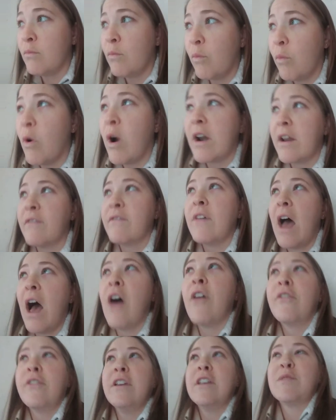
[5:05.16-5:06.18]
one of the
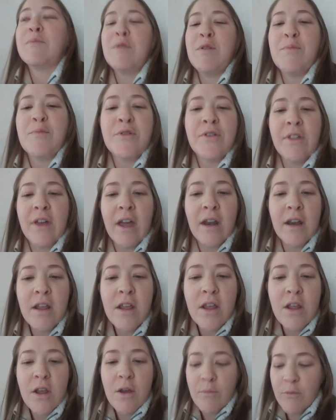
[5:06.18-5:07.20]
healthiest people that
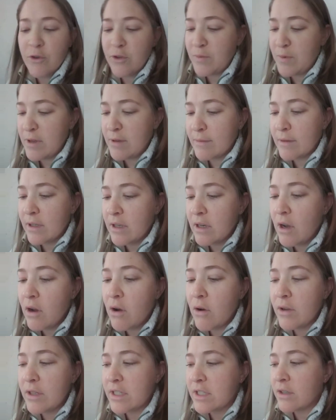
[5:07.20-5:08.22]
most people
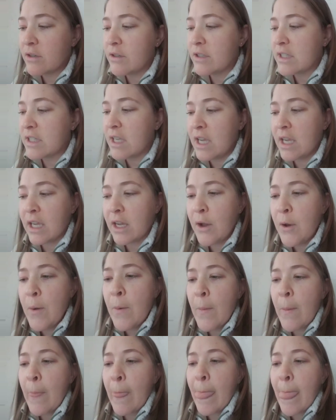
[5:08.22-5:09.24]
know. And so it's like,
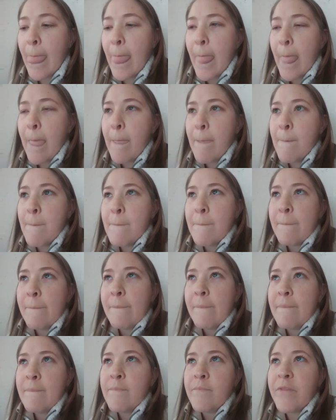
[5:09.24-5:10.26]

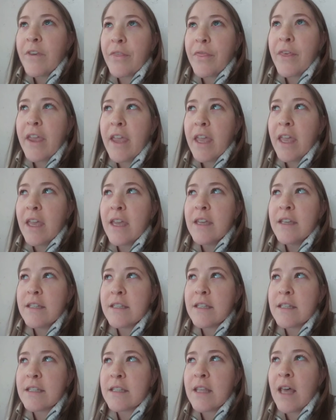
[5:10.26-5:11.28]
the thing
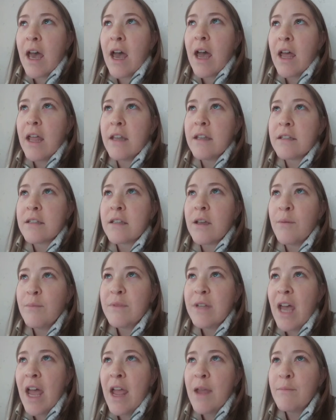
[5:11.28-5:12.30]
is that
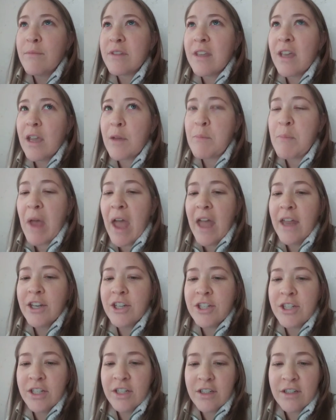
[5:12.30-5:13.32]
sometimes like bad
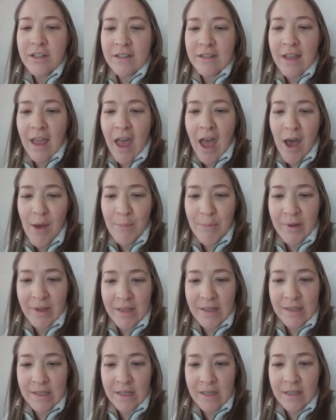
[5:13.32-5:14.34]
shit just
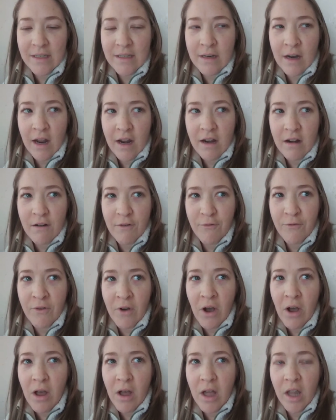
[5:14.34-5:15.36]
happens and it's not your
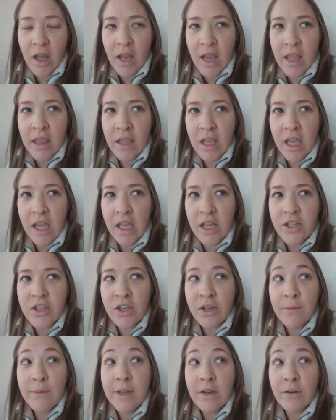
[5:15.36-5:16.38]
fault. And like it
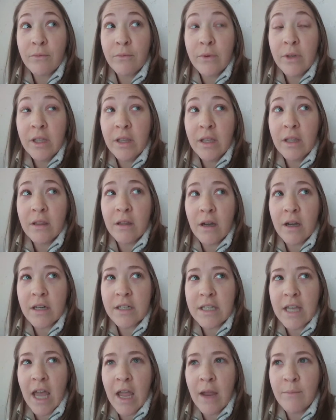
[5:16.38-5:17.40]
took me a really long
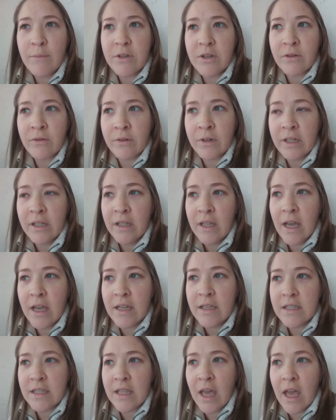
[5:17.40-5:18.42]
time to
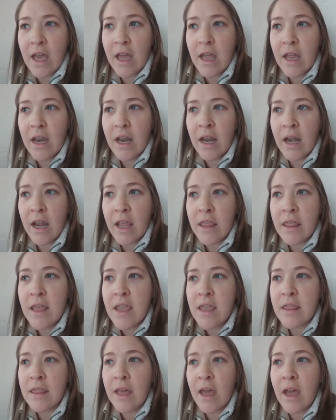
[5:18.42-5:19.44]
realize that. And I
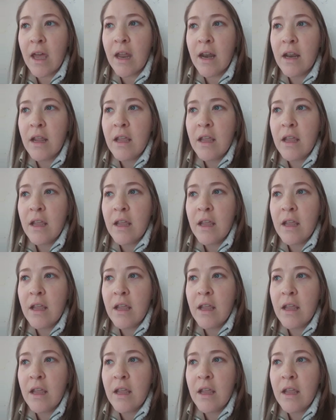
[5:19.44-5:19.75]
think that